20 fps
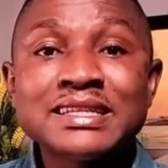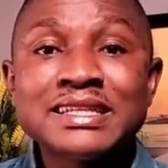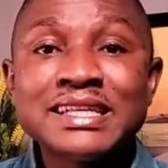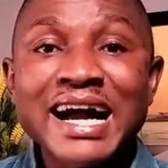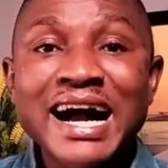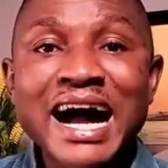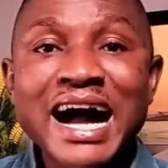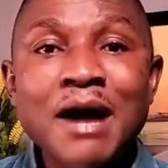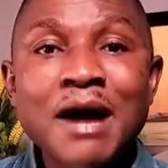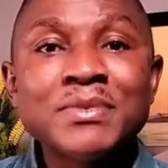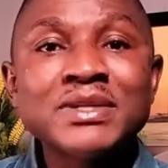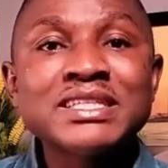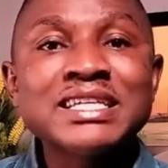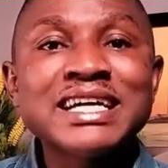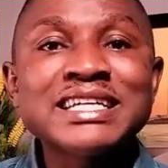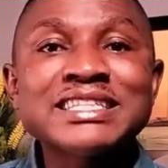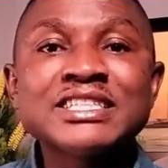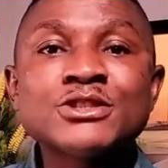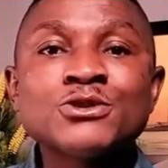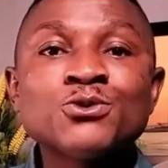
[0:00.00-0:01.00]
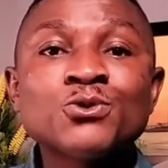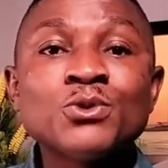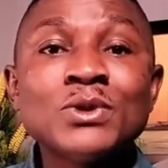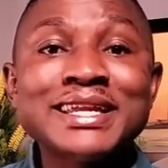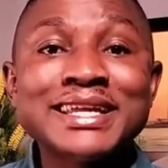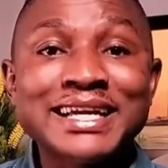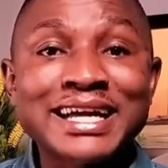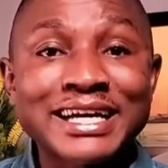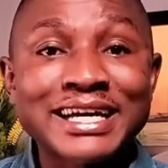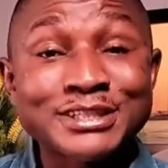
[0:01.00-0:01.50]
their habitat is
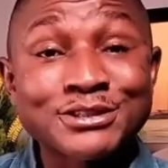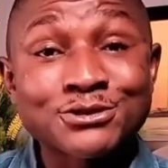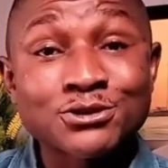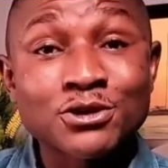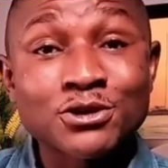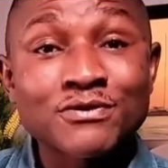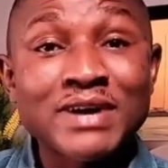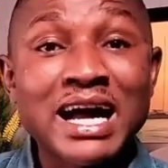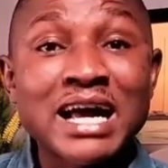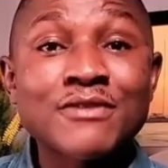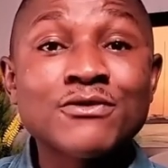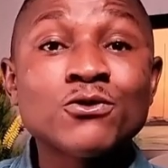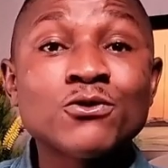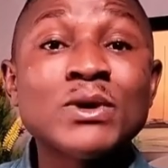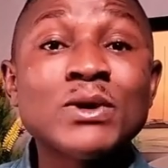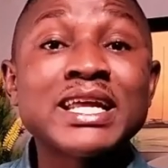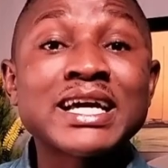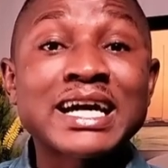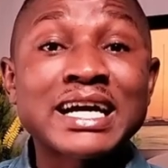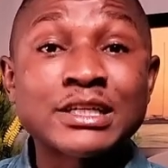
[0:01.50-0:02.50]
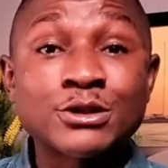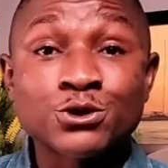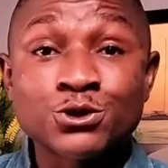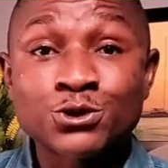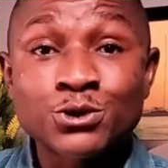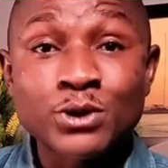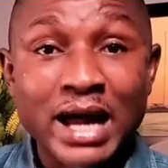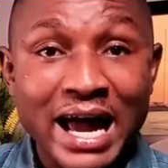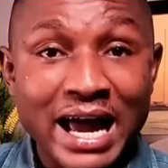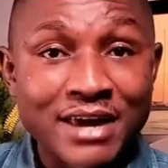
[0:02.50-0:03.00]
where they can survive, where they can
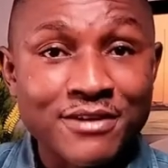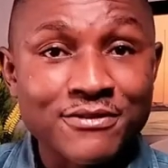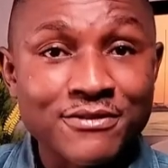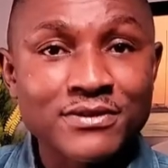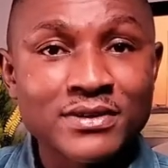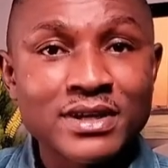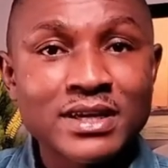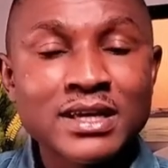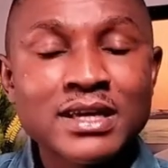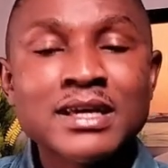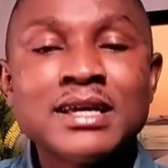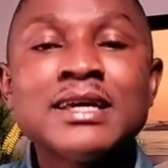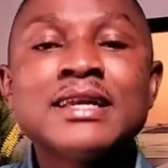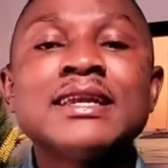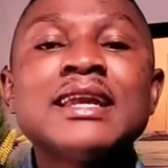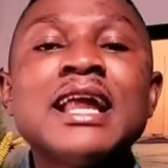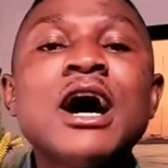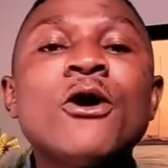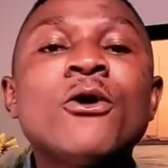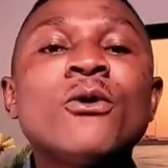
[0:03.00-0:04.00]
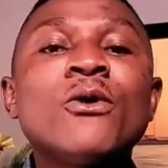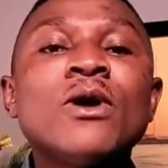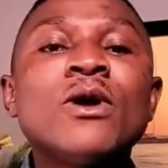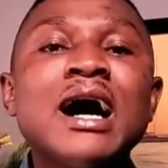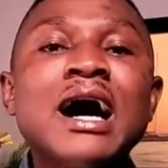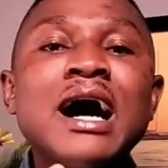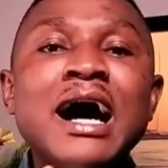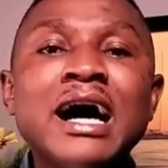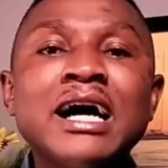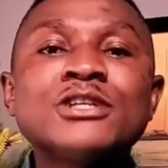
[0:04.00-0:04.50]
thrive.
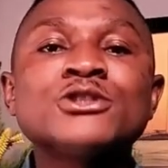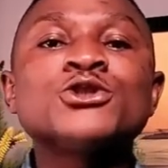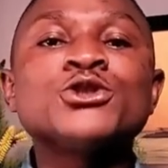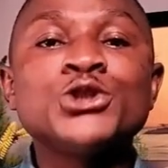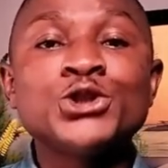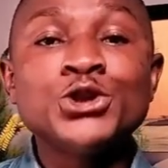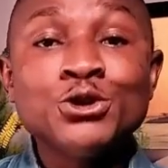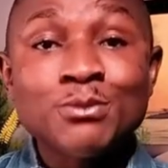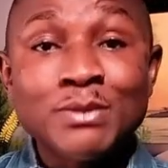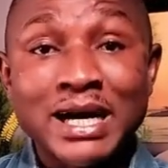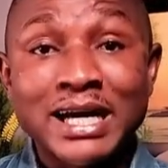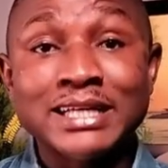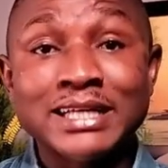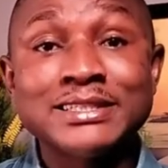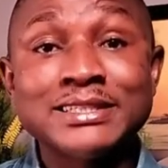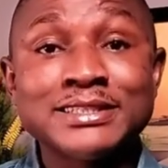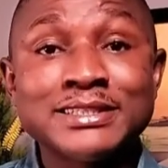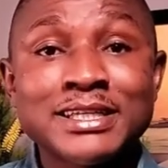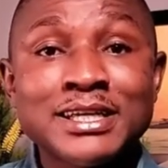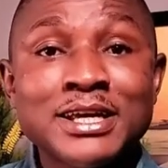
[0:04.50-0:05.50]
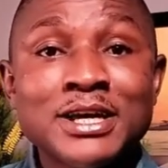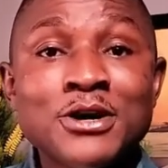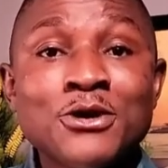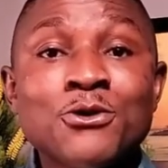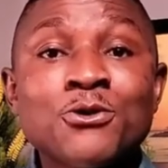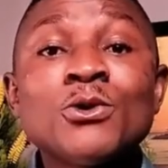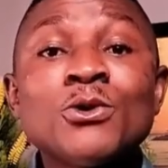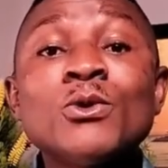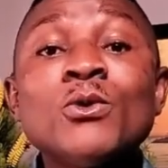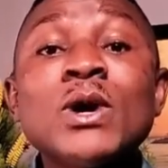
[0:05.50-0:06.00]
Now, as humans,
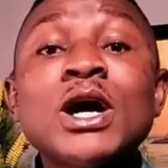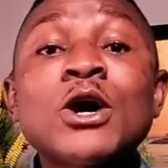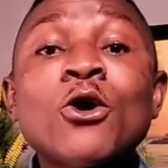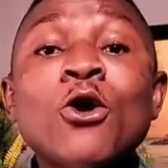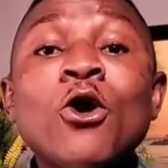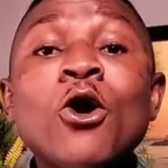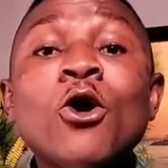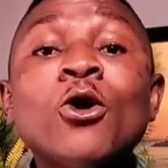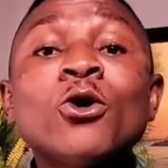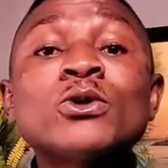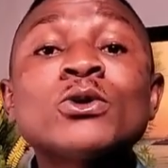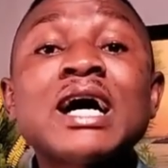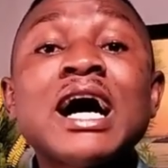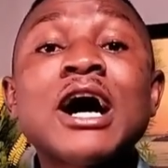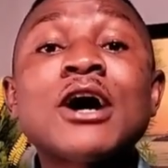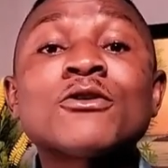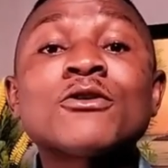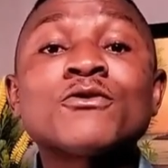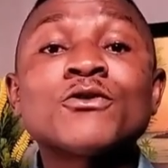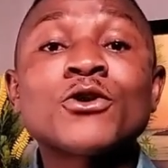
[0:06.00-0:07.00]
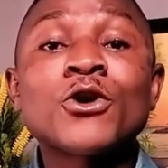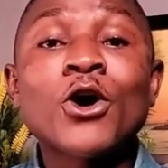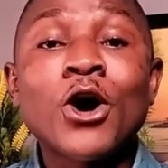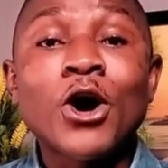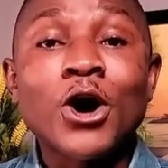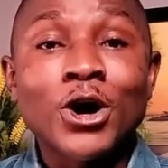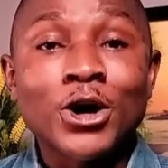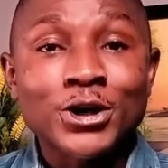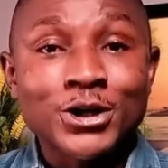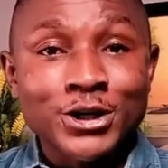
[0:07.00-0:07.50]
we were called out of
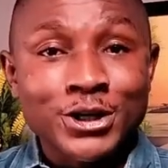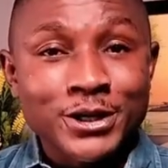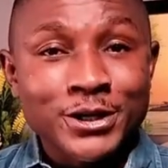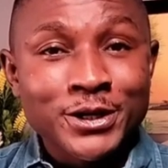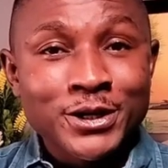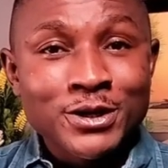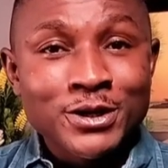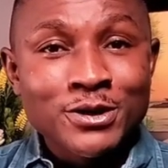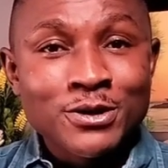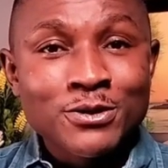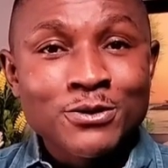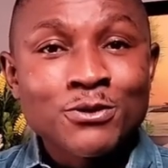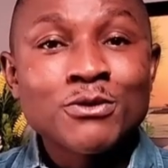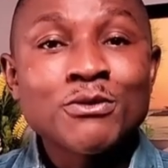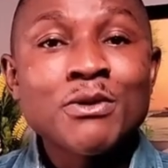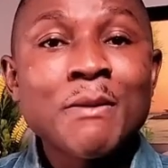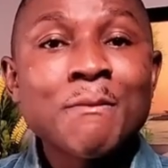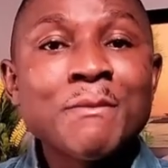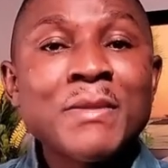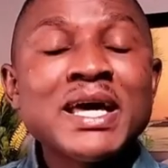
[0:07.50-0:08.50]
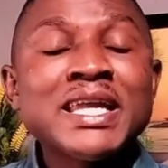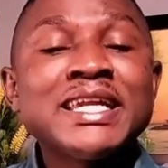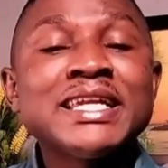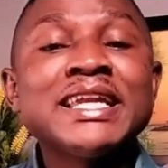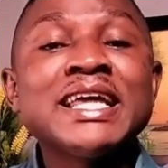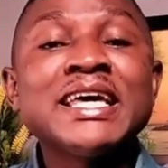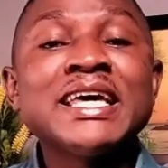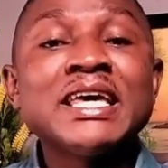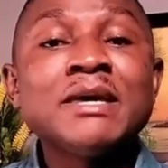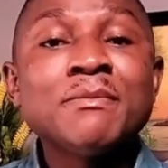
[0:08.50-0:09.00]
God. We were made
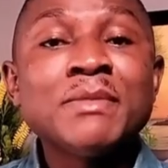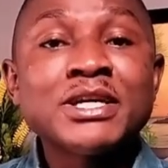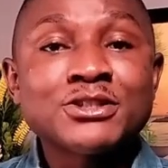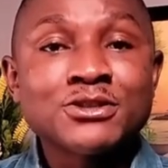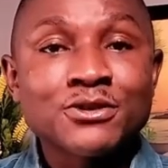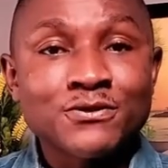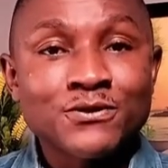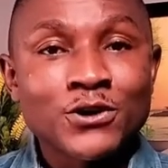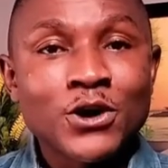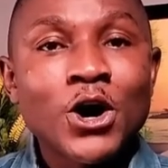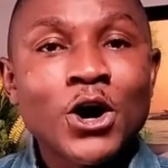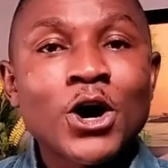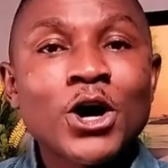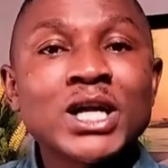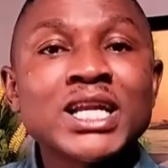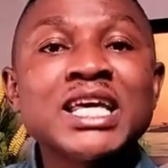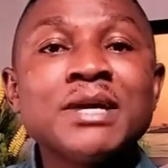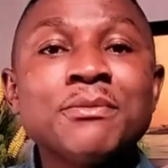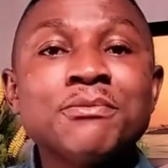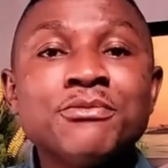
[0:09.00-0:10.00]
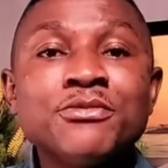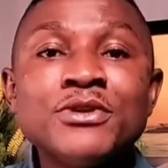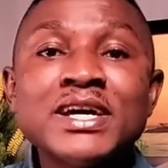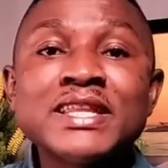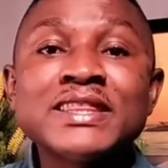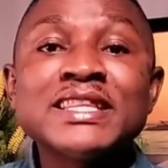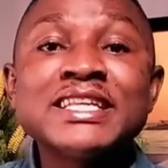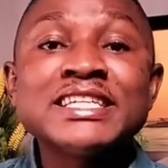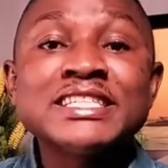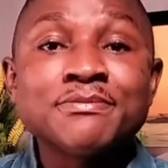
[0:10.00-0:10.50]
in the image of God. He
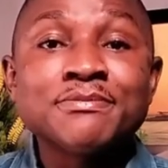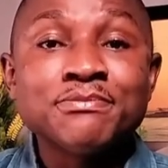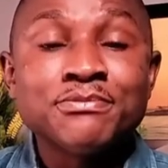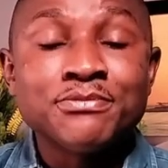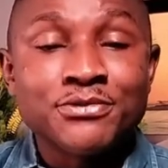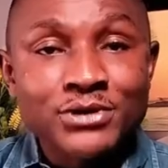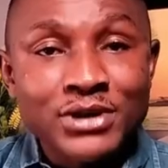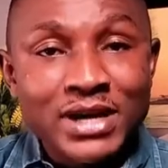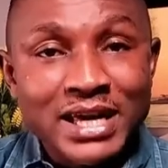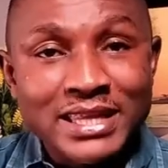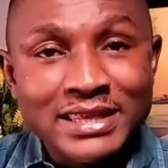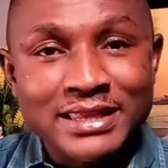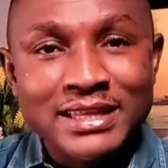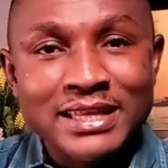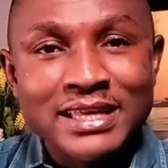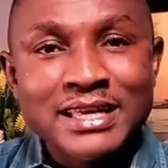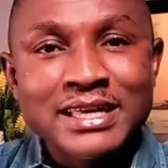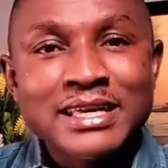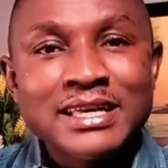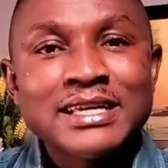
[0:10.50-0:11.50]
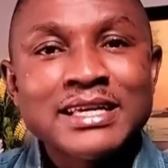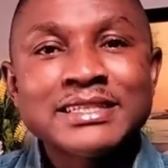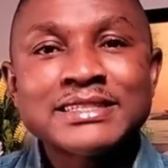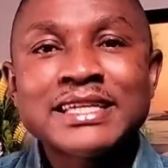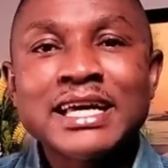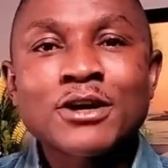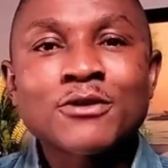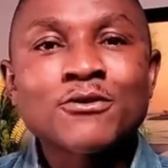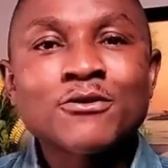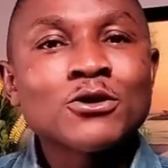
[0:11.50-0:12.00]
breathed His breath
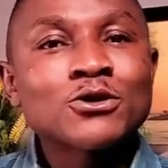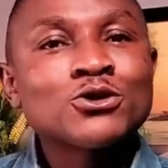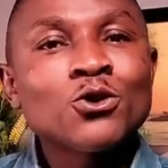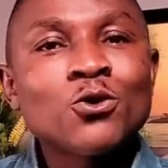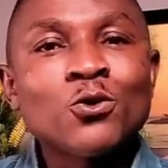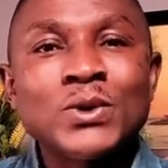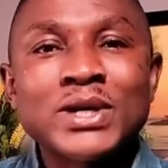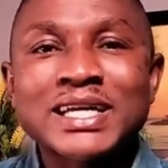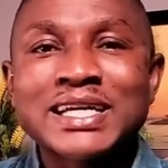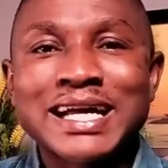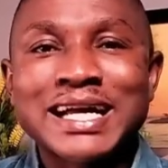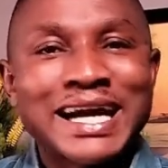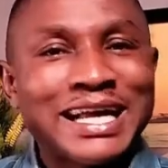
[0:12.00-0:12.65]
inside of us, so we